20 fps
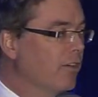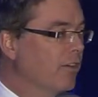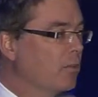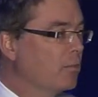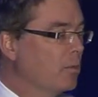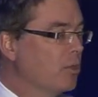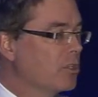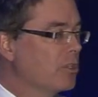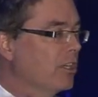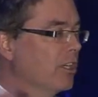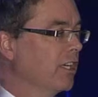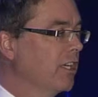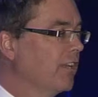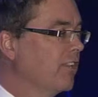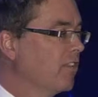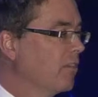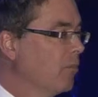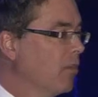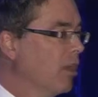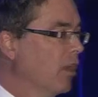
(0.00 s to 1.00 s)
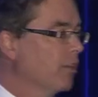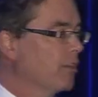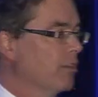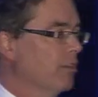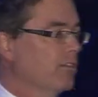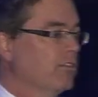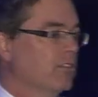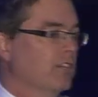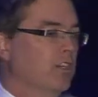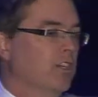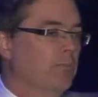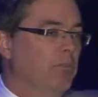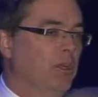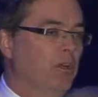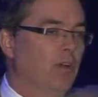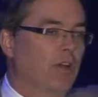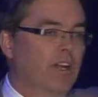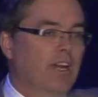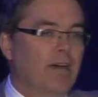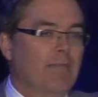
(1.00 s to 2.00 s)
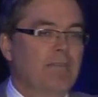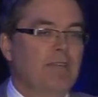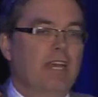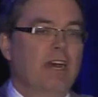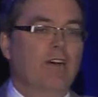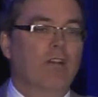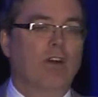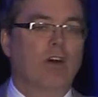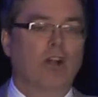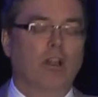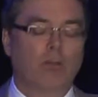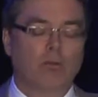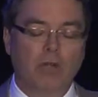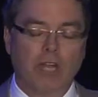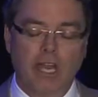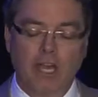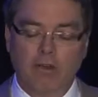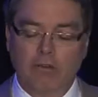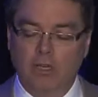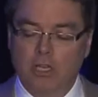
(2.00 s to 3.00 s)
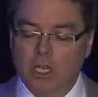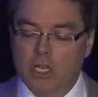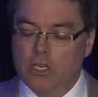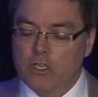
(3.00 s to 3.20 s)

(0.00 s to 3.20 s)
It's pushing against the molecules. It could be going up, down, all around.